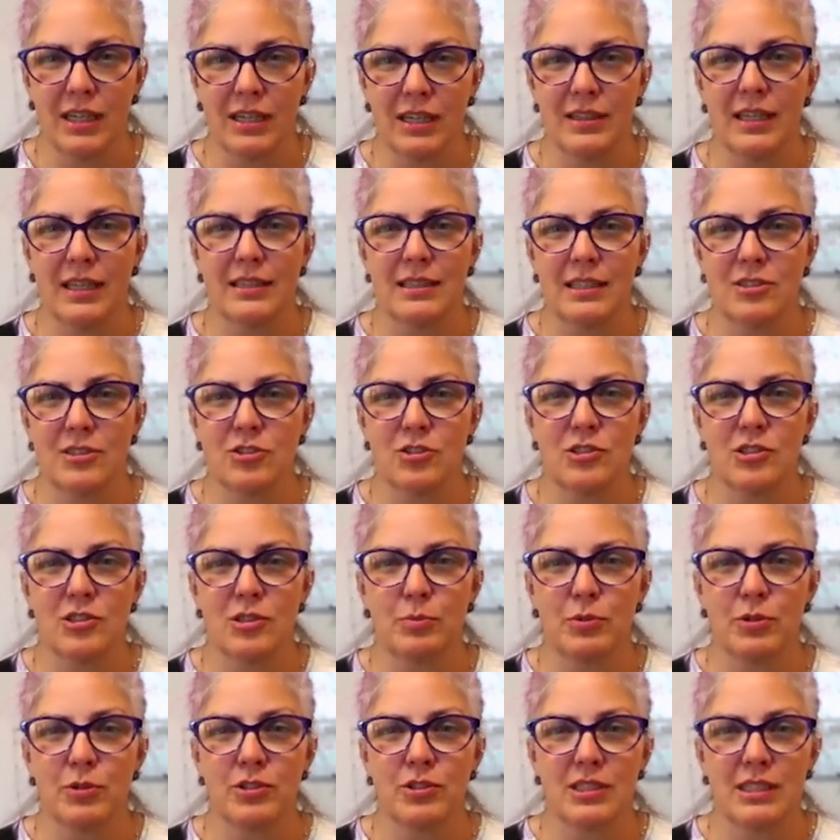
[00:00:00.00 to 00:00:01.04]
and that's just a
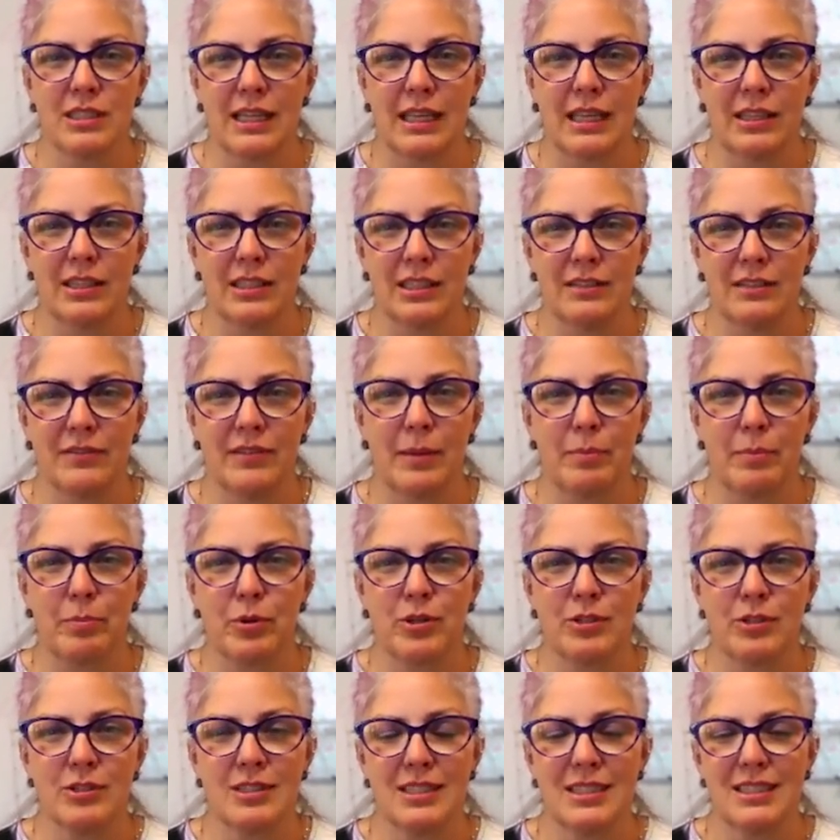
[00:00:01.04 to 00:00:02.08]
personality of that
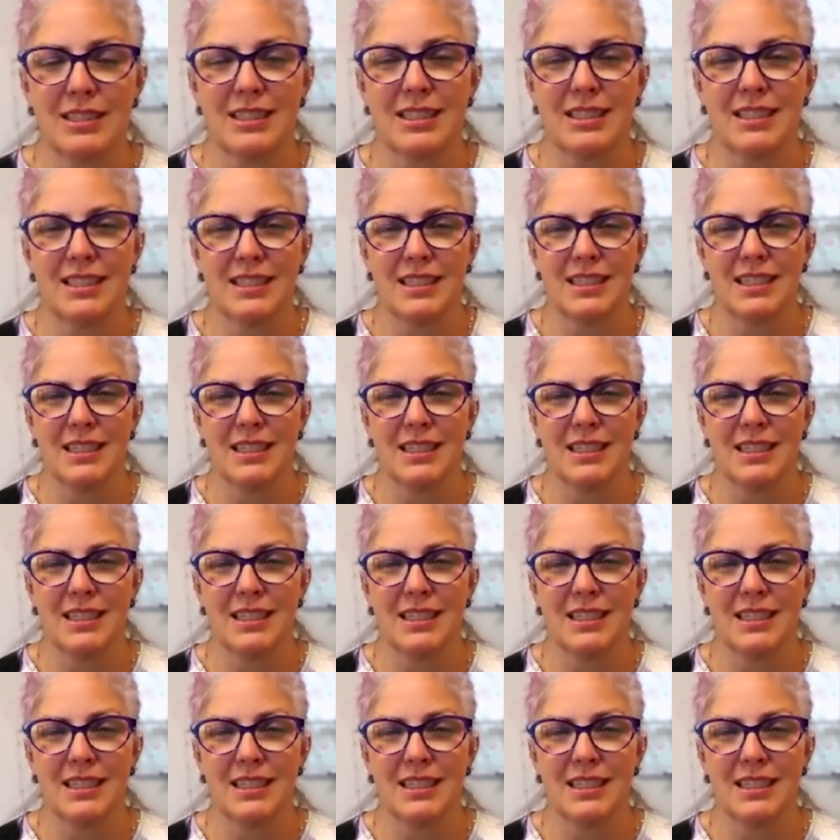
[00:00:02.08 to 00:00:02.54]
person.